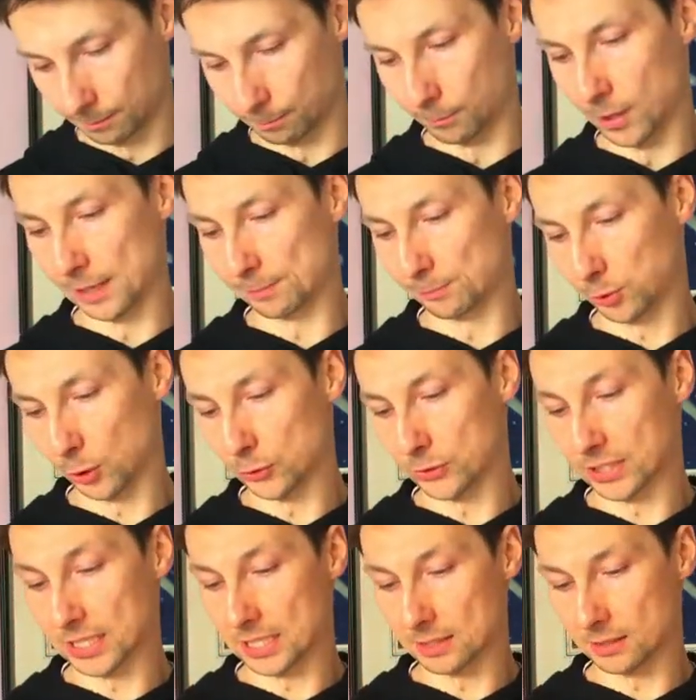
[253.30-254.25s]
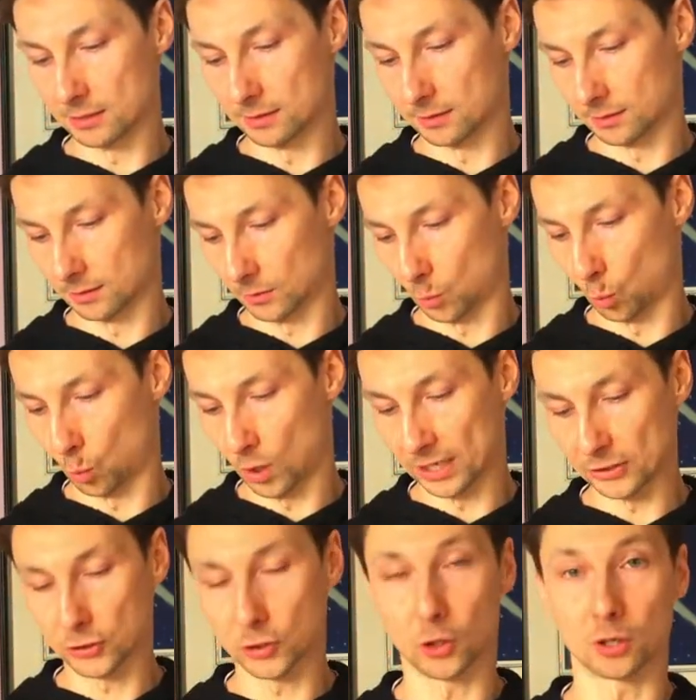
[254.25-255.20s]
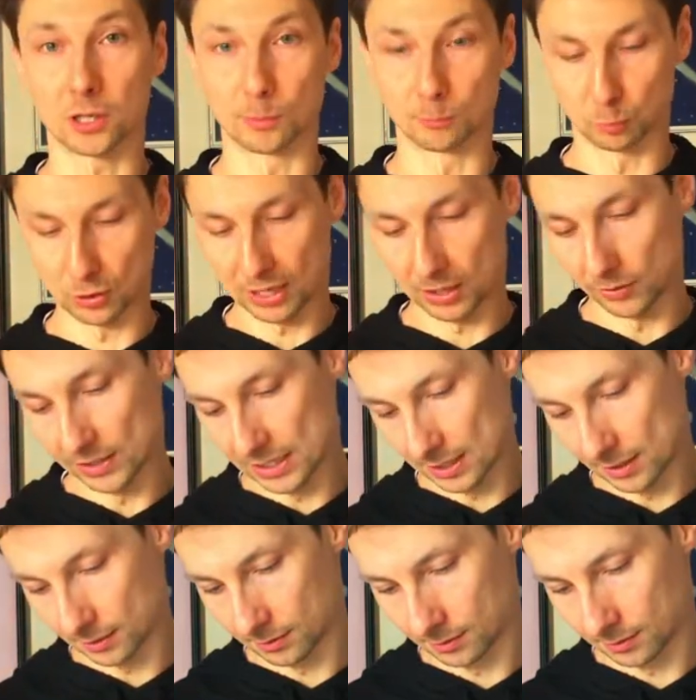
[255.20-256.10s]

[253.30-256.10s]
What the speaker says: my protein white chocolate brownie,